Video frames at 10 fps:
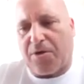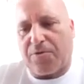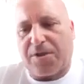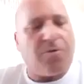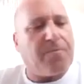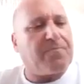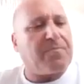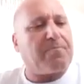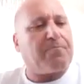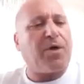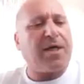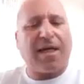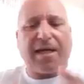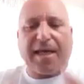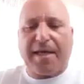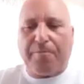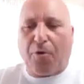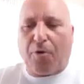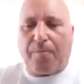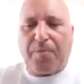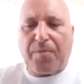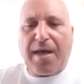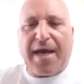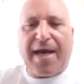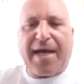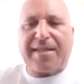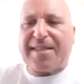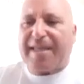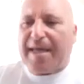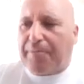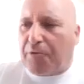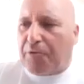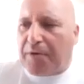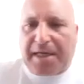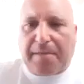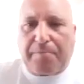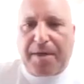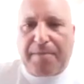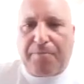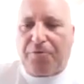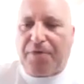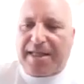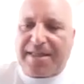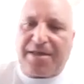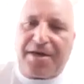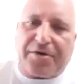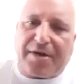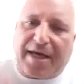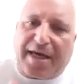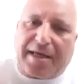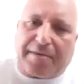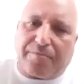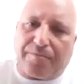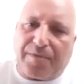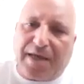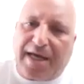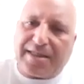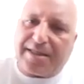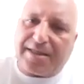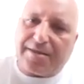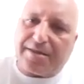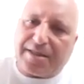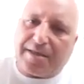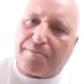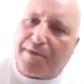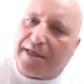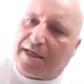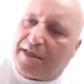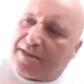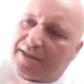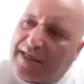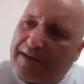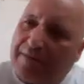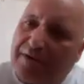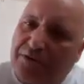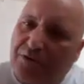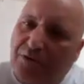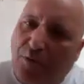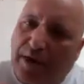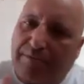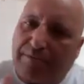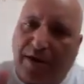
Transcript: So putting a label and separating people, that's their game. That's somebody else's game, and you know what I'm talking